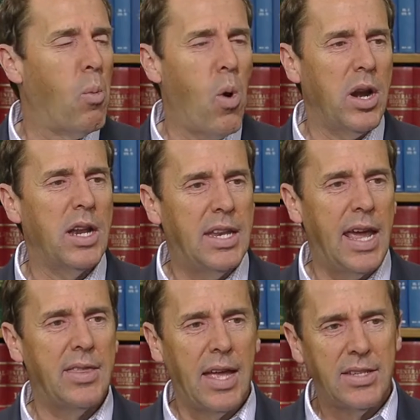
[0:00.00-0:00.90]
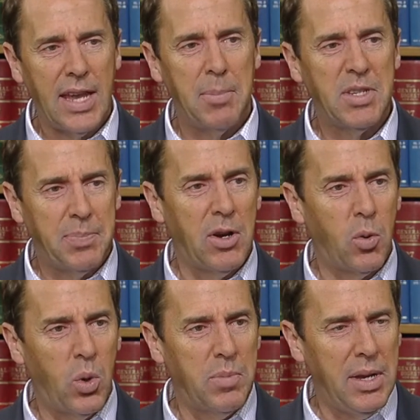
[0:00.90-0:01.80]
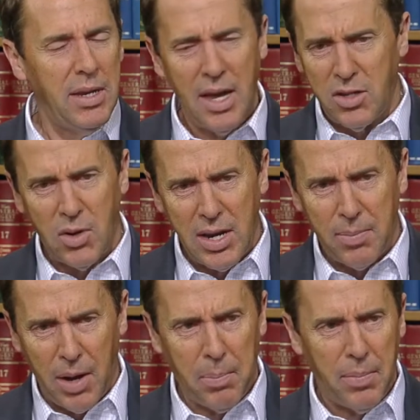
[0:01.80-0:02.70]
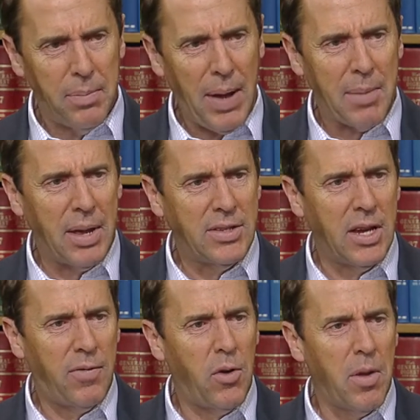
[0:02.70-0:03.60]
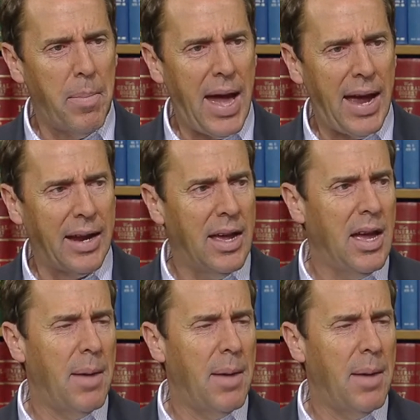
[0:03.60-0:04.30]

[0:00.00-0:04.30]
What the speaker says: wanted to take that same spirit with me, not trying to pat myself on the back,